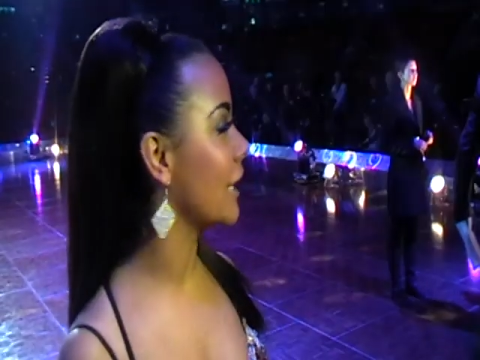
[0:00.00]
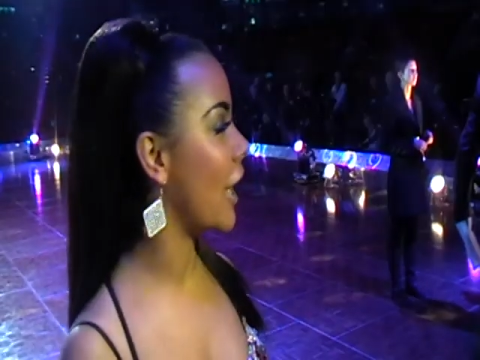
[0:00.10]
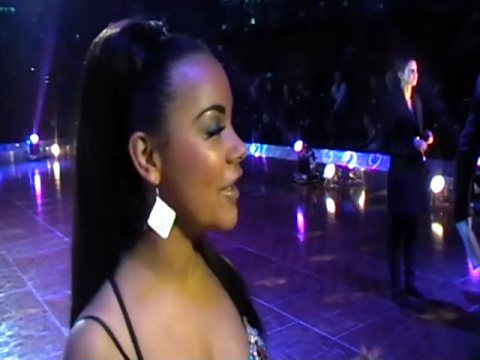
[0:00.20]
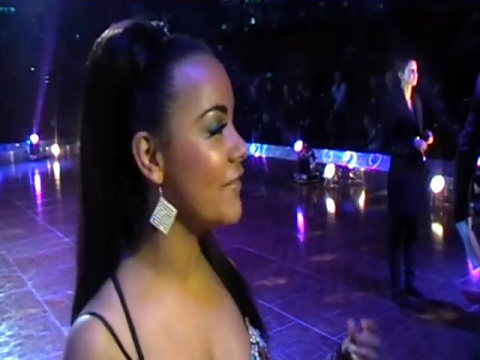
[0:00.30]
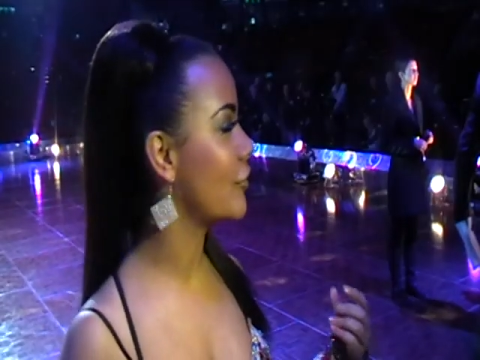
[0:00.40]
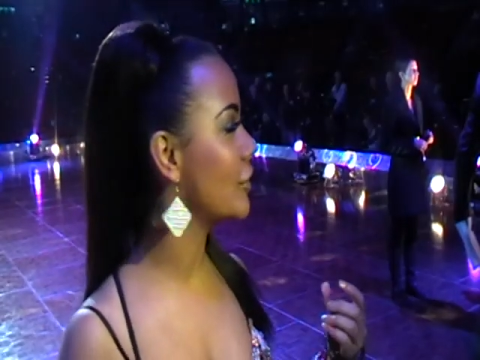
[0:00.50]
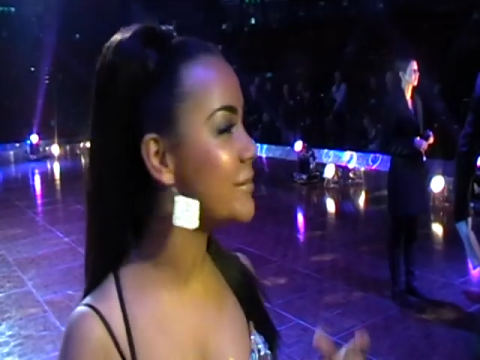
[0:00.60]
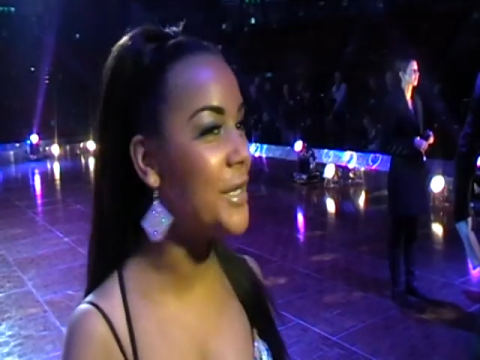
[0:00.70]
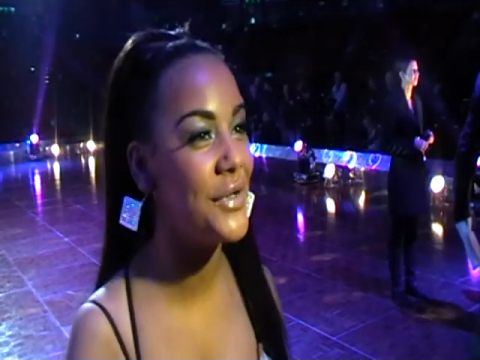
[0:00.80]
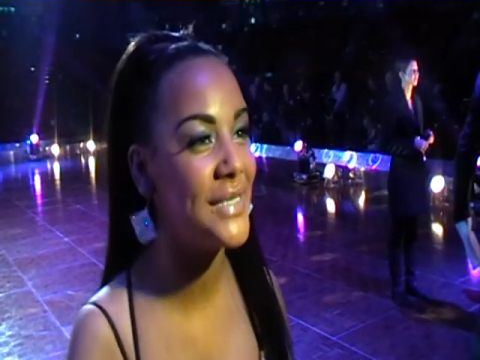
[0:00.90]
lot of good
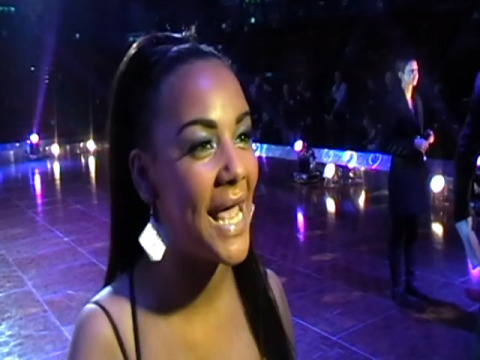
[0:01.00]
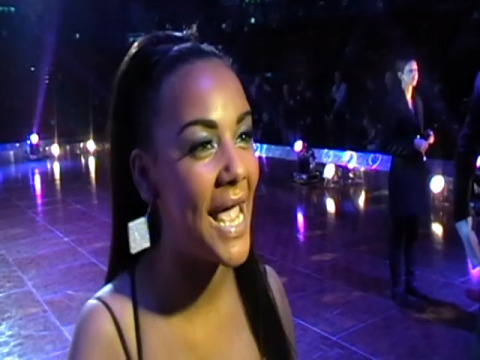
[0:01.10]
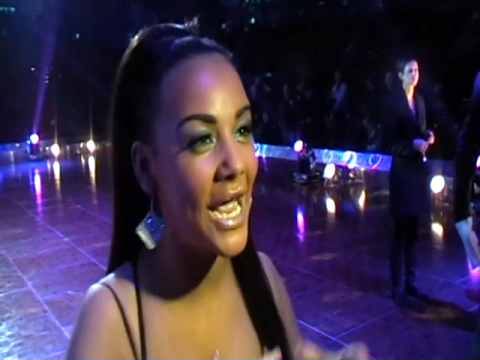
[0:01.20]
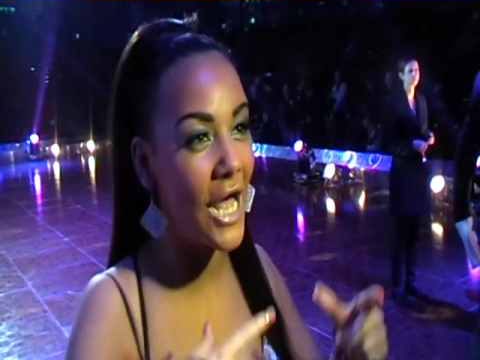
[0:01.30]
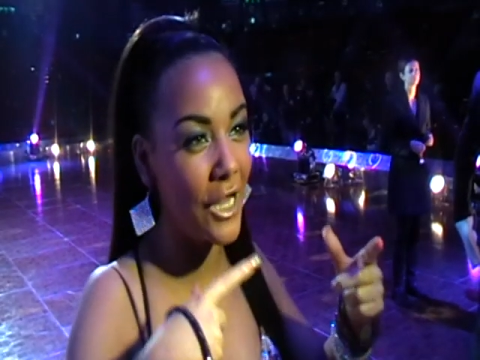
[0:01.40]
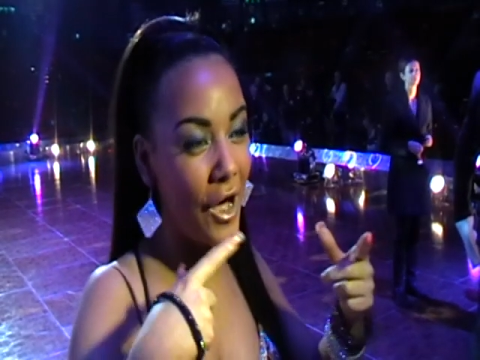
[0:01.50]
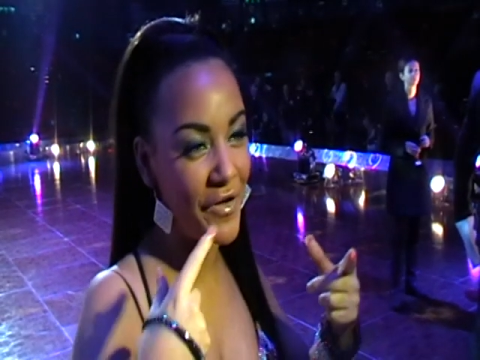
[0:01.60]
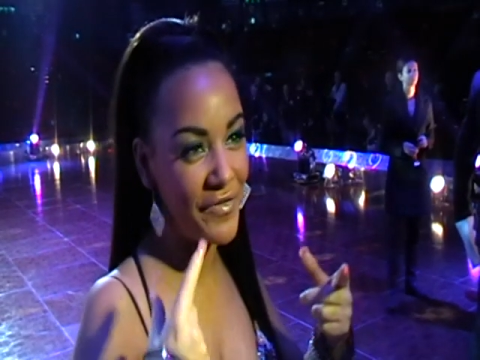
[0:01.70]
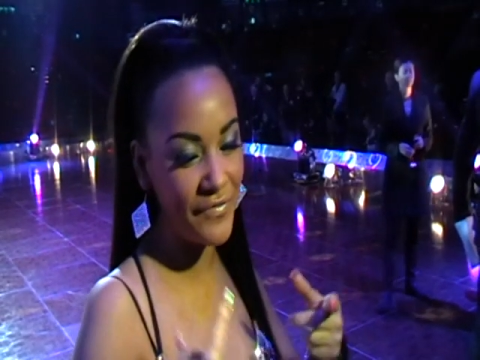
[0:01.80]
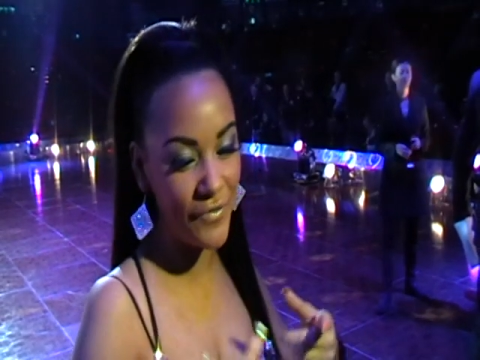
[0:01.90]
music, a lot of
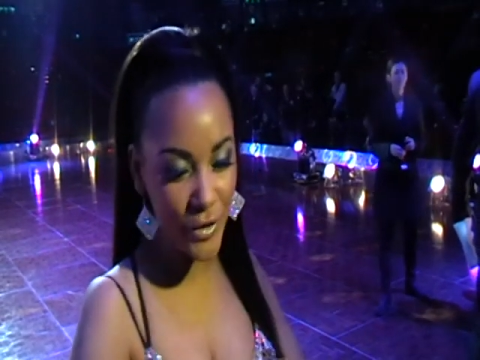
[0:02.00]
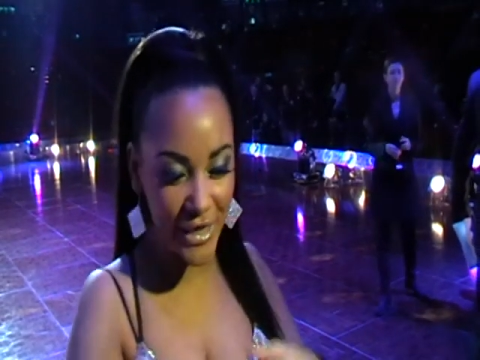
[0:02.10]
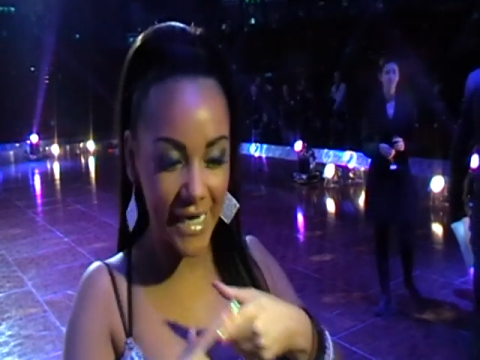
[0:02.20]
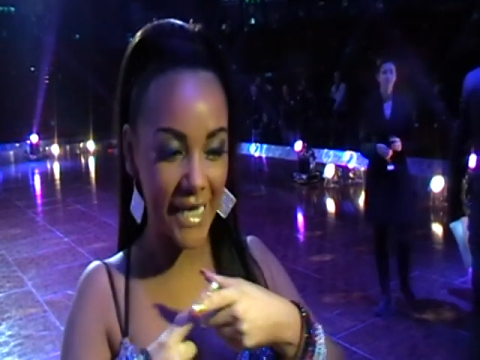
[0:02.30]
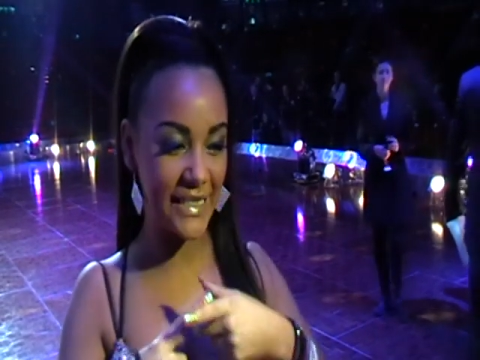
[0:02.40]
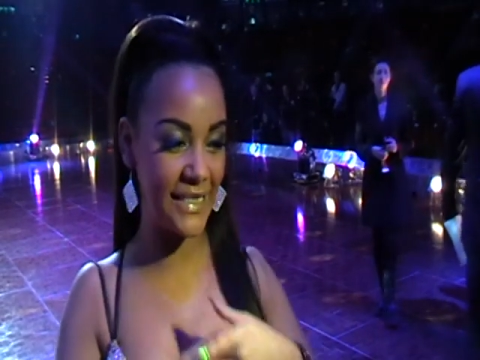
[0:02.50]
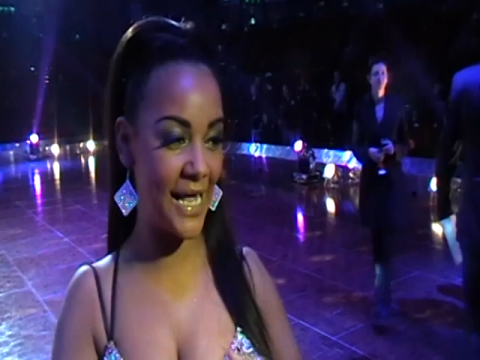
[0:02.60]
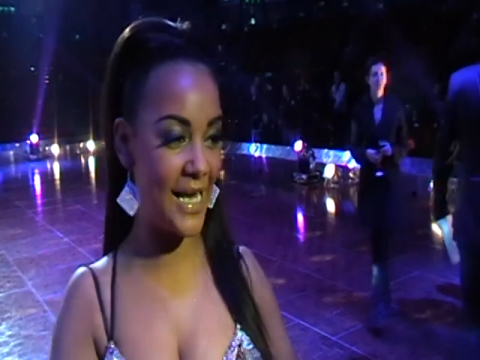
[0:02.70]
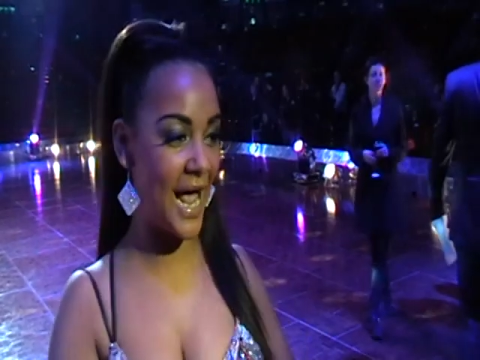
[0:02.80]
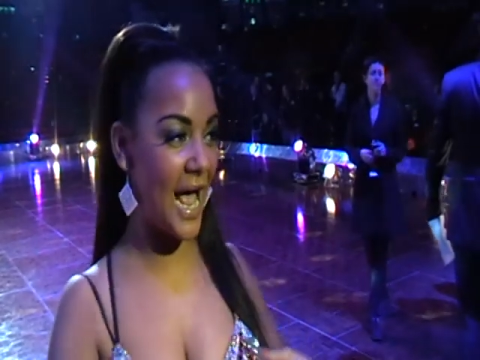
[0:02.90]
funky dancing
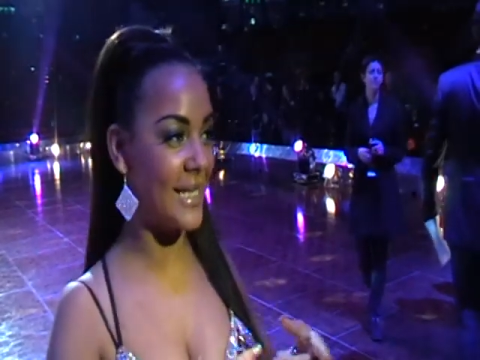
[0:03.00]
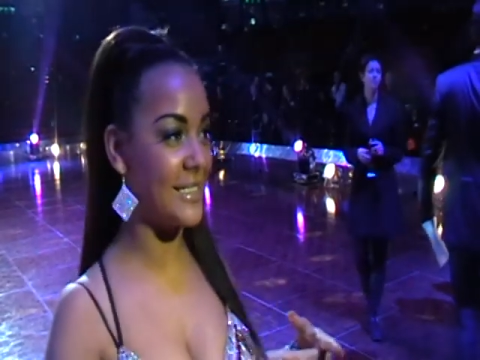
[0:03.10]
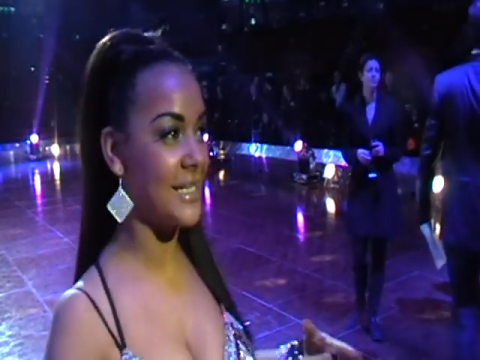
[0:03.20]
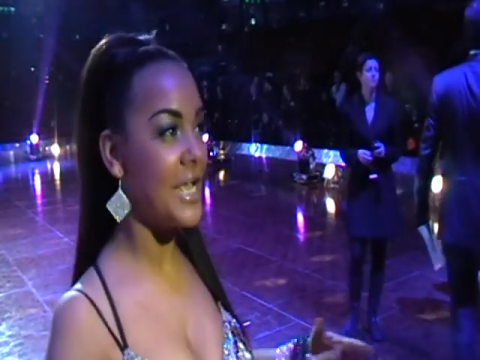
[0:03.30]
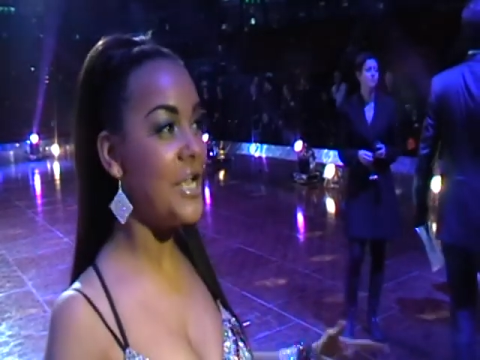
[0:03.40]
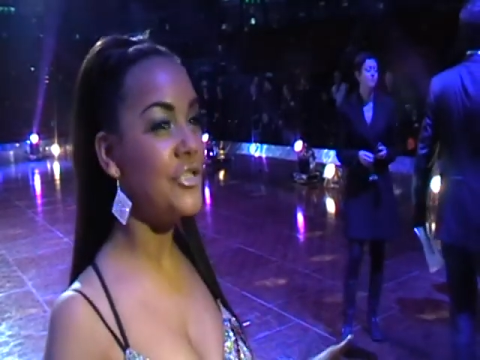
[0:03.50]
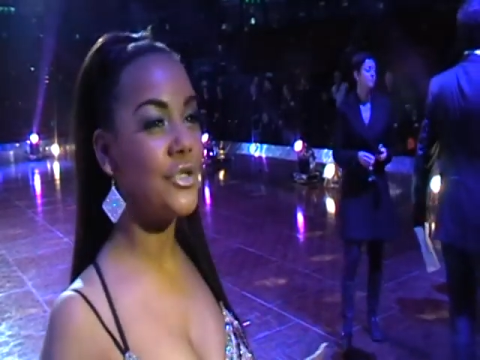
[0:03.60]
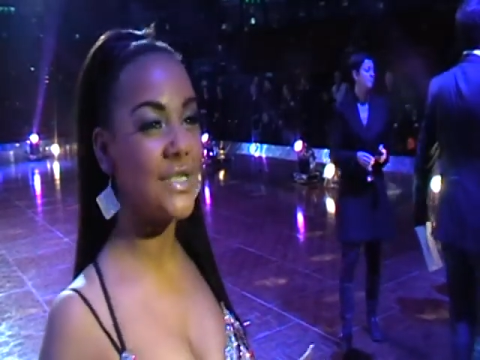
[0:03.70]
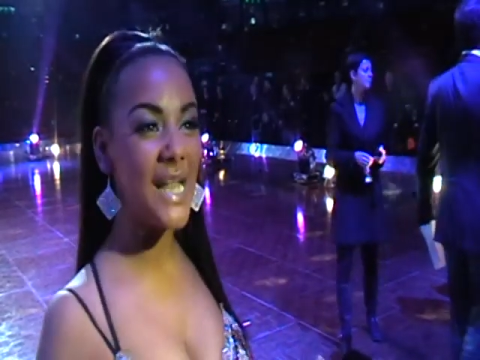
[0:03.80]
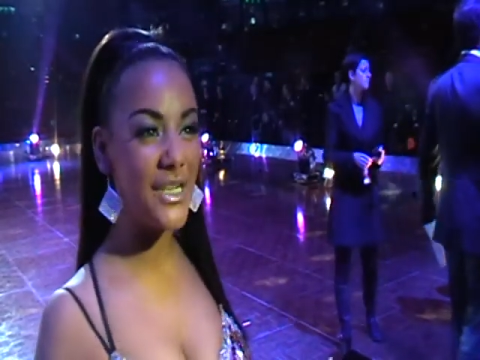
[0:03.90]
and just
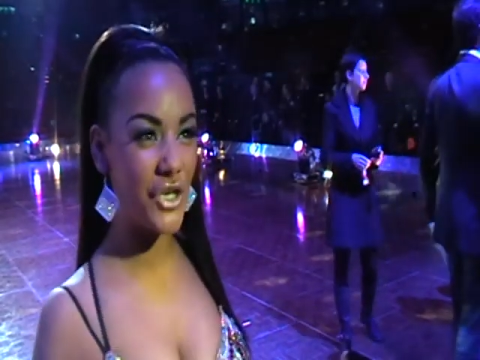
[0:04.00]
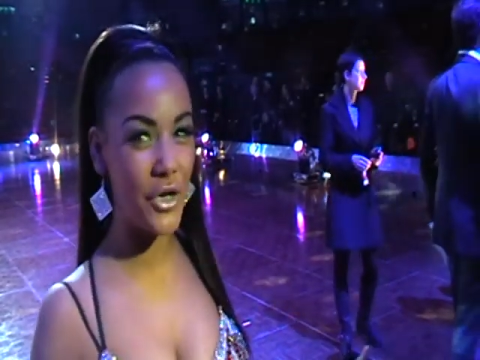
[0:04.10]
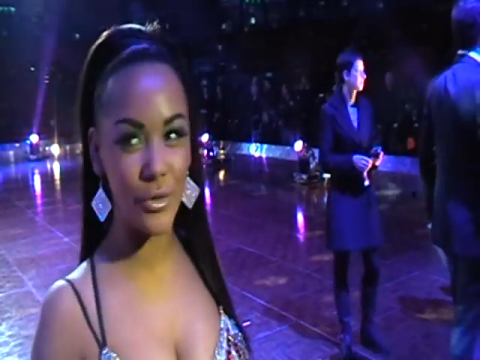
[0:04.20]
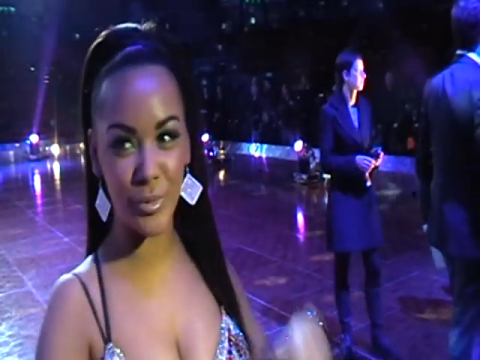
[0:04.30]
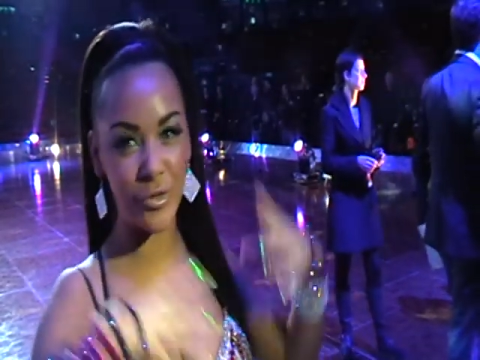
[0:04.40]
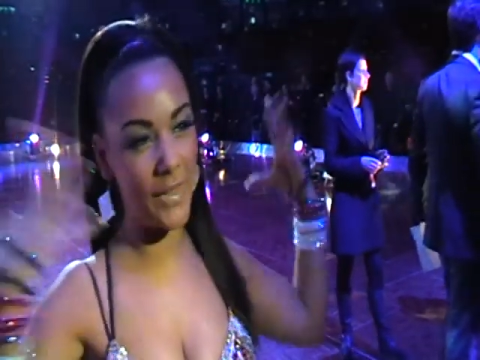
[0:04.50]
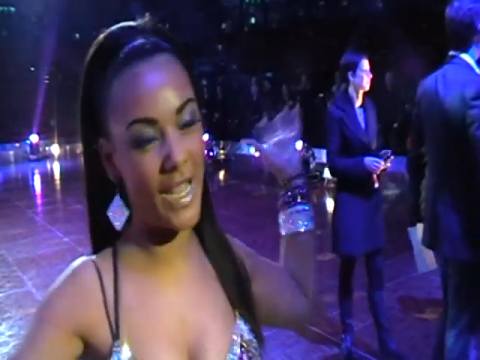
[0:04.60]
the enjoyable